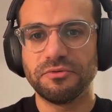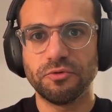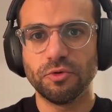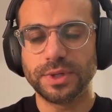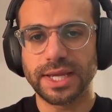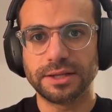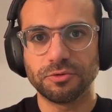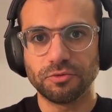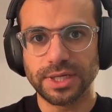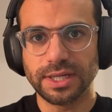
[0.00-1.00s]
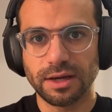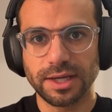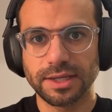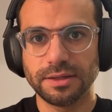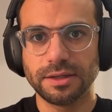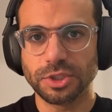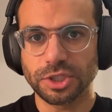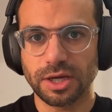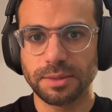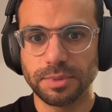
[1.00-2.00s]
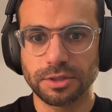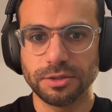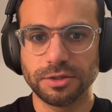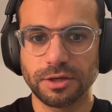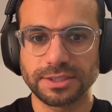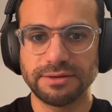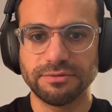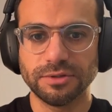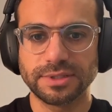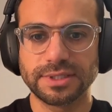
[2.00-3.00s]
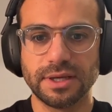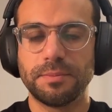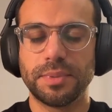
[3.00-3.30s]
before we're getting really high, much higher blood glucose levels.